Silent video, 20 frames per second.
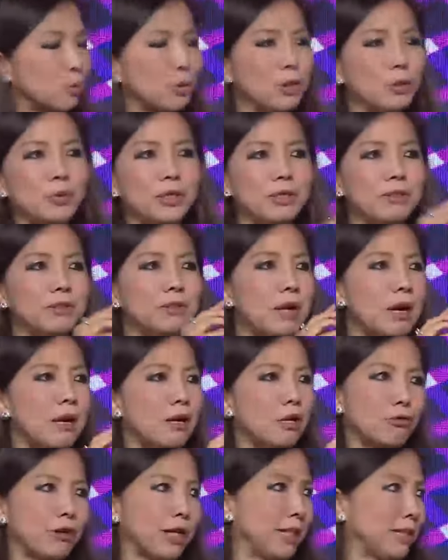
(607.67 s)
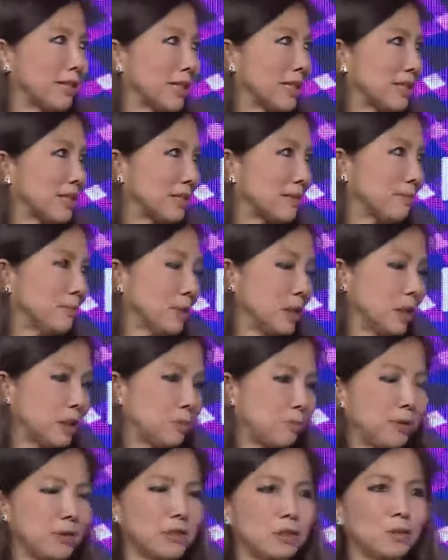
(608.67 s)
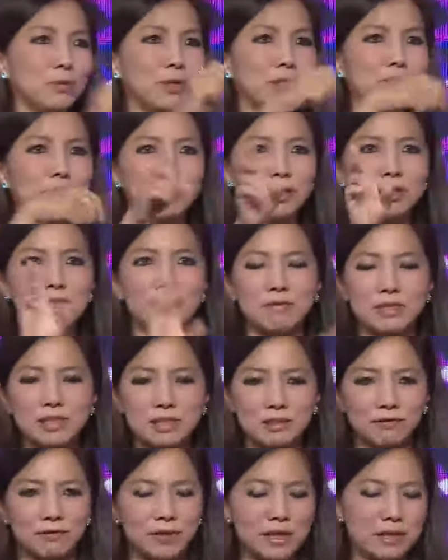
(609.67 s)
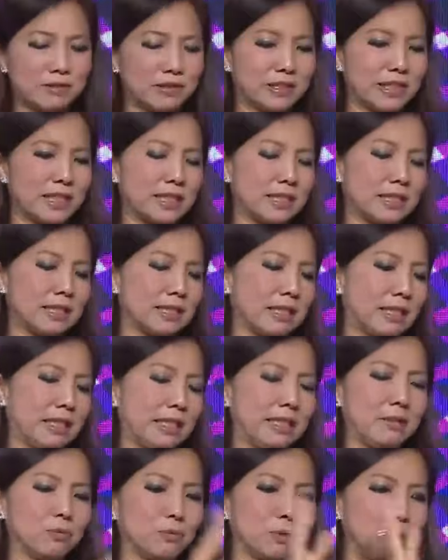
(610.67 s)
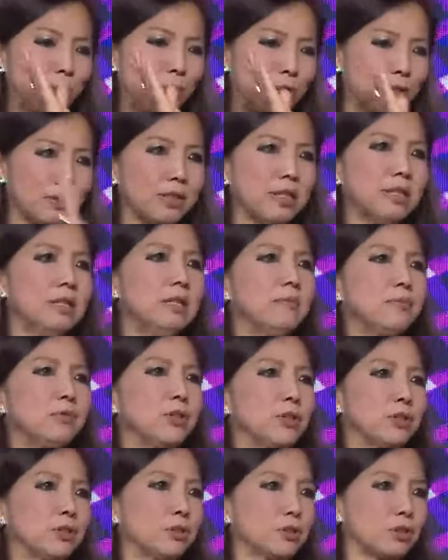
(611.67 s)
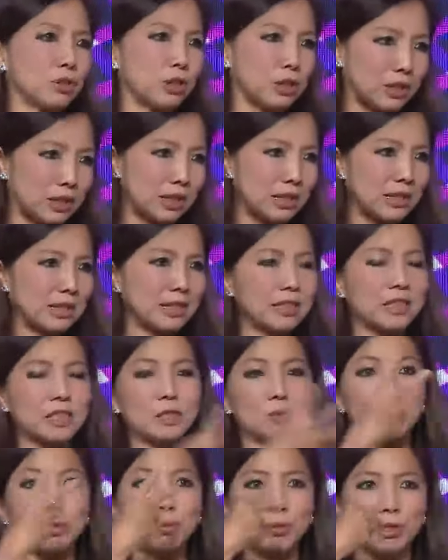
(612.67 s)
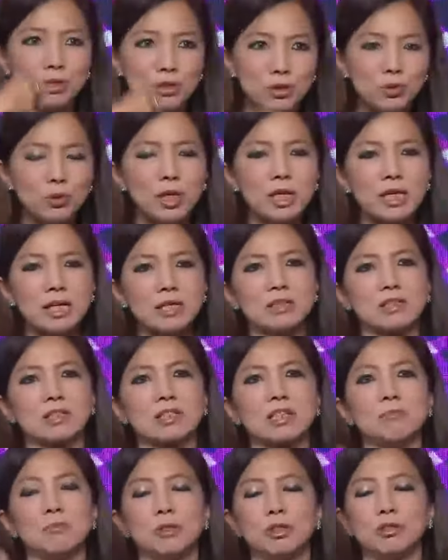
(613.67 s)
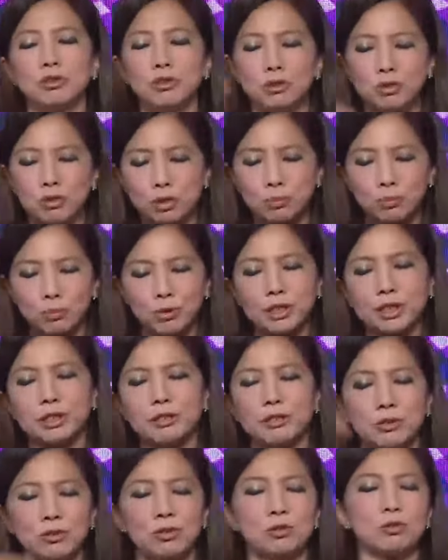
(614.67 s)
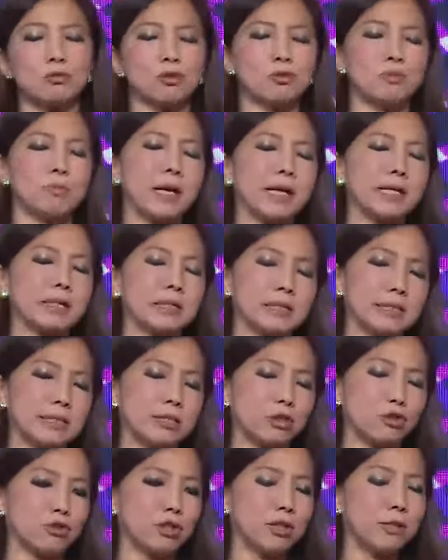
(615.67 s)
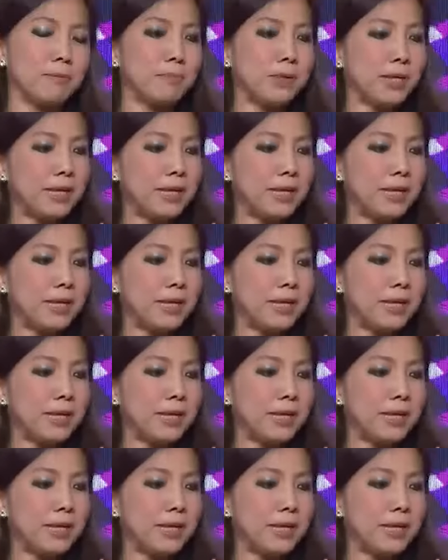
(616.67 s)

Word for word: We want great customer experience. We want them to give us a five-star click. We want, you know, successes. We want new clients to come on, new to product, new to, to bank, et cetera.